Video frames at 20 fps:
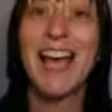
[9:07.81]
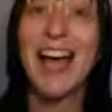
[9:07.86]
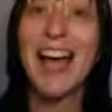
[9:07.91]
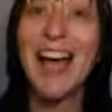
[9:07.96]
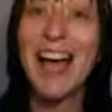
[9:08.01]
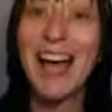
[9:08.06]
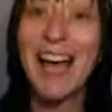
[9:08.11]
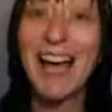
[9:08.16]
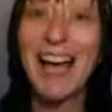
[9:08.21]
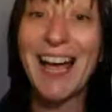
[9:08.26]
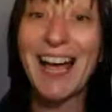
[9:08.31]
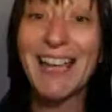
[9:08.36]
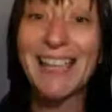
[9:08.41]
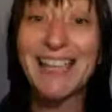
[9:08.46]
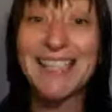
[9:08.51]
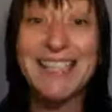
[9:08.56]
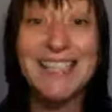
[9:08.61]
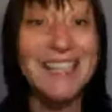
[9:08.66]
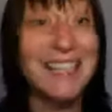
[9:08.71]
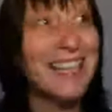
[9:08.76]

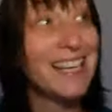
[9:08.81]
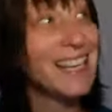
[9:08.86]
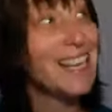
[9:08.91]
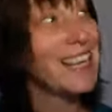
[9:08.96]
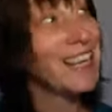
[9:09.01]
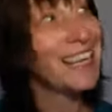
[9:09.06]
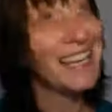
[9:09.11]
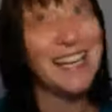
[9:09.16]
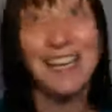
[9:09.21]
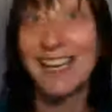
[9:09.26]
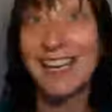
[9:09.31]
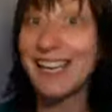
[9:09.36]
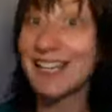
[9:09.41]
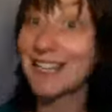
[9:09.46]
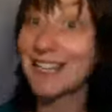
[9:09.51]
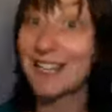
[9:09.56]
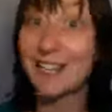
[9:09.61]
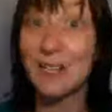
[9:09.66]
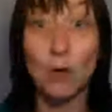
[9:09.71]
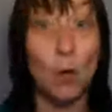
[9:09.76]
And it
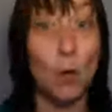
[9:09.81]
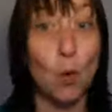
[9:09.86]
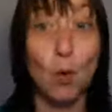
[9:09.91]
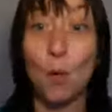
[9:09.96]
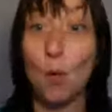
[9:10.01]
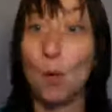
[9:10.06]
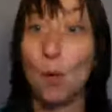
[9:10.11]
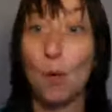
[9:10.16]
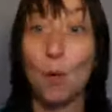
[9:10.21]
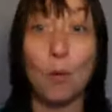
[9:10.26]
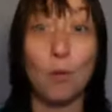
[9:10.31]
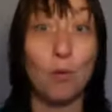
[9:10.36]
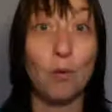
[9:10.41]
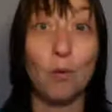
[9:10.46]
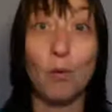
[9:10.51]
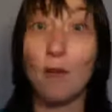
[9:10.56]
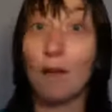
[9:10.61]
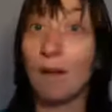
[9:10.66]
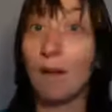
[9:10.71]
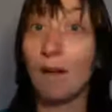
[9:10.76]
isn't all
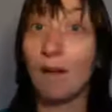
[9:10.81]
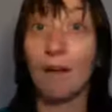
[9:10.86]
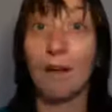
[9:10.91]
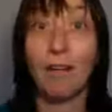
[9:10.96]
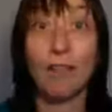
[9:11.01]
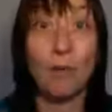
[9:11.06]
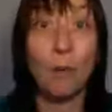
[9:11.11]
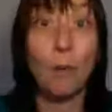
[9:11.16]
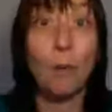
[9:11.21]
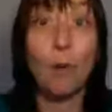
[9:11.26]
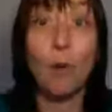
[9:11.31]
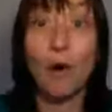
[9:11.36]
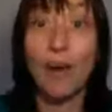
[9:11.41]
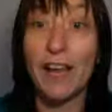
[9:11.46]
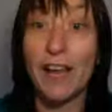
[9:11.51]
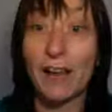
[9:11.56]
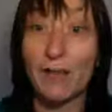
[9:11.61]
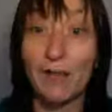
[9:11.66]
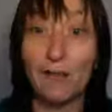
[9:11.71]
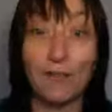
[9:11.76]
the what
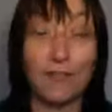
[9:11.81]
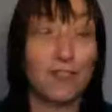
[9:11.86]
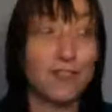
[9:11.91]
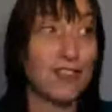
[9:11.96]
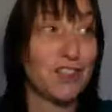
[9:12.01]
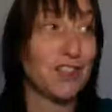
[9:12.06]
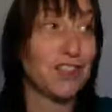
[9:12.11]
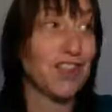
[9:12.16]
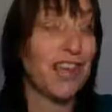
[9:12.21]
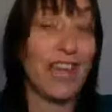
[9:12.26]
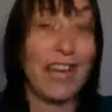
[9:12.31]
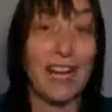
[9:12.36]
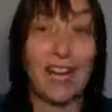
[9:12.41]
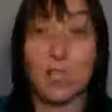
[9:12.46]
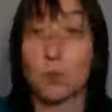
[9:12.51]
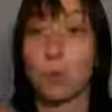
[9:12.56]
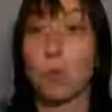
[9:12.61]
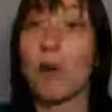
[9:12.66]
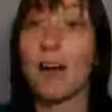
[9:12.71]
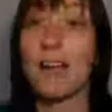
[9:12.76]
ifs,
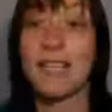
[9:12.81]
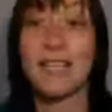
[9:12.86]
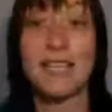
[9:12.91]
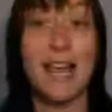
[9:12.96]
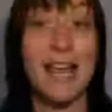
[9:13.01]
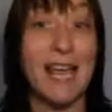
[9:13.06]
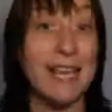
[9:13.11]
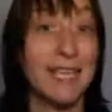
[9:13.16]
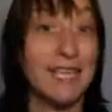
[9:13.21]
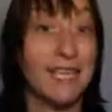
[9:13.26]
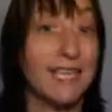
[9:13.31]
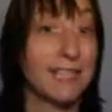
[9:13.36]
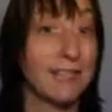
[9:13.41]
X, Y, Z,